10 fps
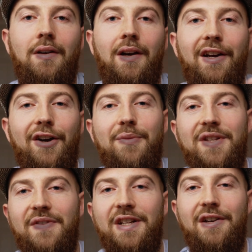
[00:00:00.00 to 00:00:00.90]
I hope this
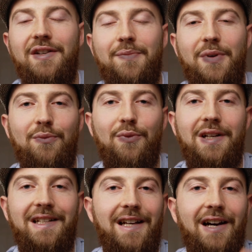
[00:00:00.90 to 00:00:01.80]
video has been
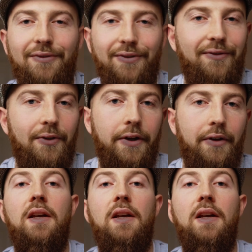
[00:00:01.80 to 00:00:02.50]
really helpful for you.